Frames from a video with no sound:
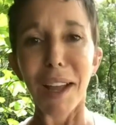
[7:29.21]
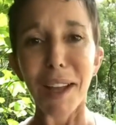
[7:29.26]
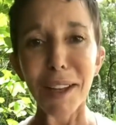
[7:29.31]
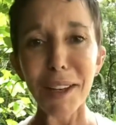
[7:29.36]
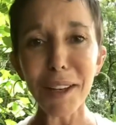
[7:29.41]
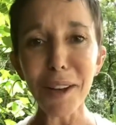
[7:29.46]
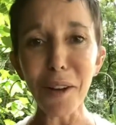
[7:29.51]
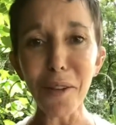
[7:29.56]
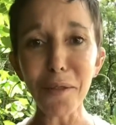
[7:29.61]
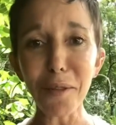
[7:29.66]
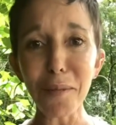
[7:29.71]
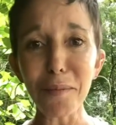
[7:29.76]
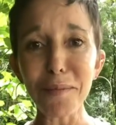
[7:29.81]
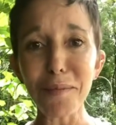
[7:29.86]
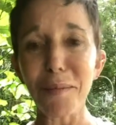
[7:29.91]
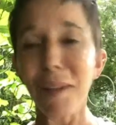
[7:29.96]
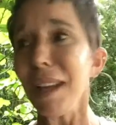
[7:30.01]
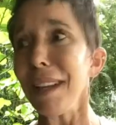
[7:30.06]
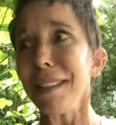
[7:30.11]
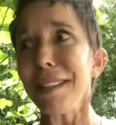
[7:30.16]
you know, from
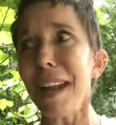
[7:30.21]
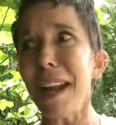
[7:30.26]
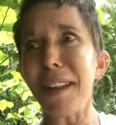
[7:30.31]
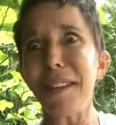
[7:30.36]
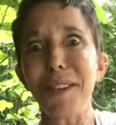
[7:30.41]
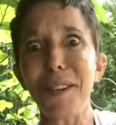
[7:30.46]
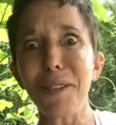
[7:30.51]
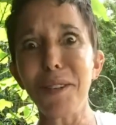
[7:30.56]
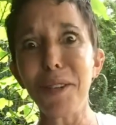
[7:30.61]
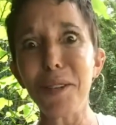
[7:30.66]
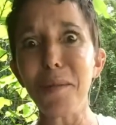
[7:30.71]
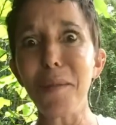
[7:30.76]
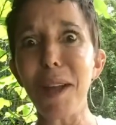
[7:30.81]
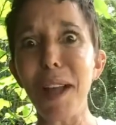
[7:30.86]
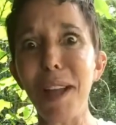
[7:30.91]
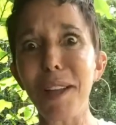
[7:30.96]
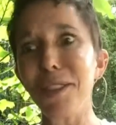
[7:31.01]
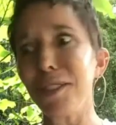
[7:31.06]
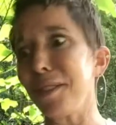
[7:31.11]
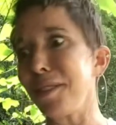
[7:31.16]
dancing too
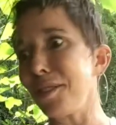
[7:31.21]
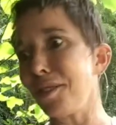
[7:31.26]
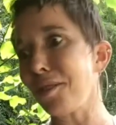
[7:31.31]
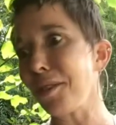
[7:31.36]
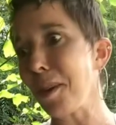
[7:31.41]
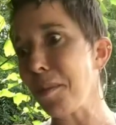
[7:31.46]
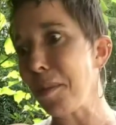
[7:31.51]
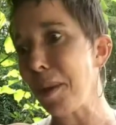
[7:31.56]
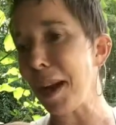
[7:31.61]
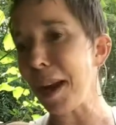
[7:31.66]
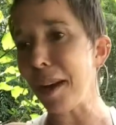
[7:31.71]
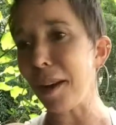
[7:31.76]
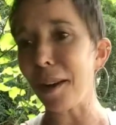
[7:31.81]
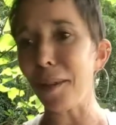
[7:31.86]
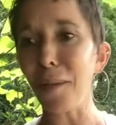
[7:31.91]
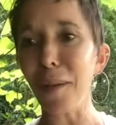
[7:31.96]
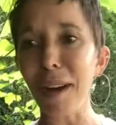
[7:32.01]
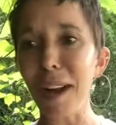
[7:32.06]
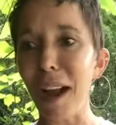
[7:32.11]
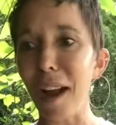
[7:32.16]
much and tripping or
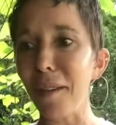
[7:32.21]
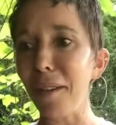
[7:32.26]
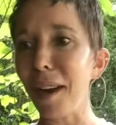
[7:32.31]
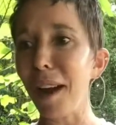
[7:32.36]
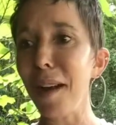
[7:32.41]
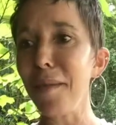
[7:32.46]
whatever.